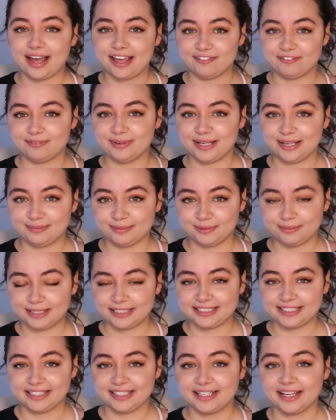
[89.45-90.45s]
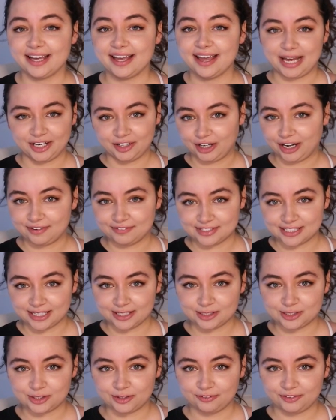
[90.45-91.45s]
I've been implementing
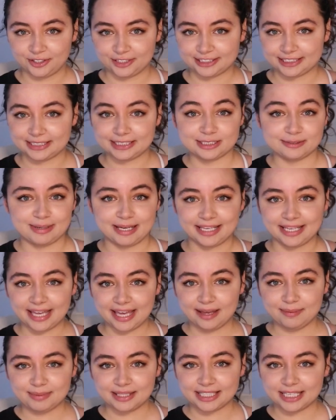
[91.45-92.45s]
Minecraft-style servers into my game,